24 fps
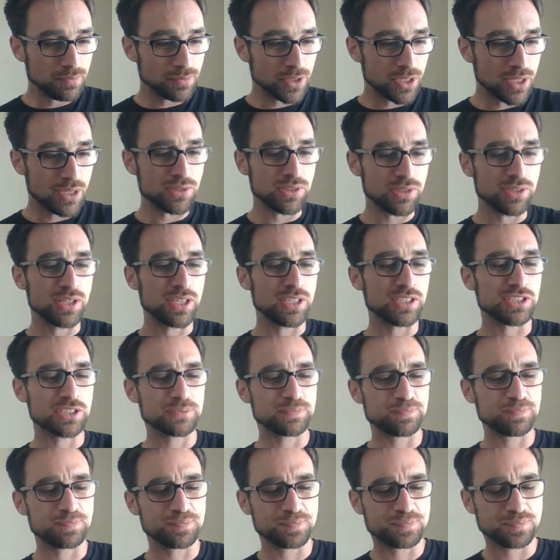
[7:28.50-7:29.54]
it's a nice
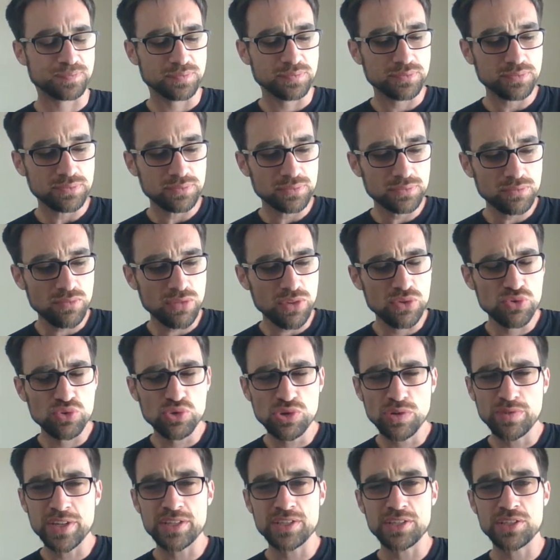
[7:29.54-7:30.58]

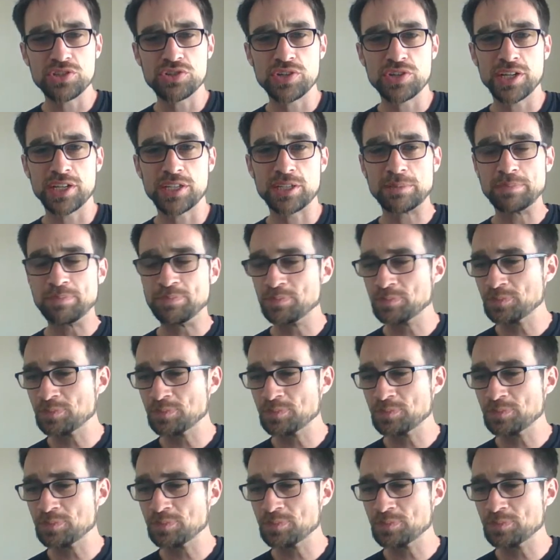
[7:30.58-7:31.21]
sort of easy drinker.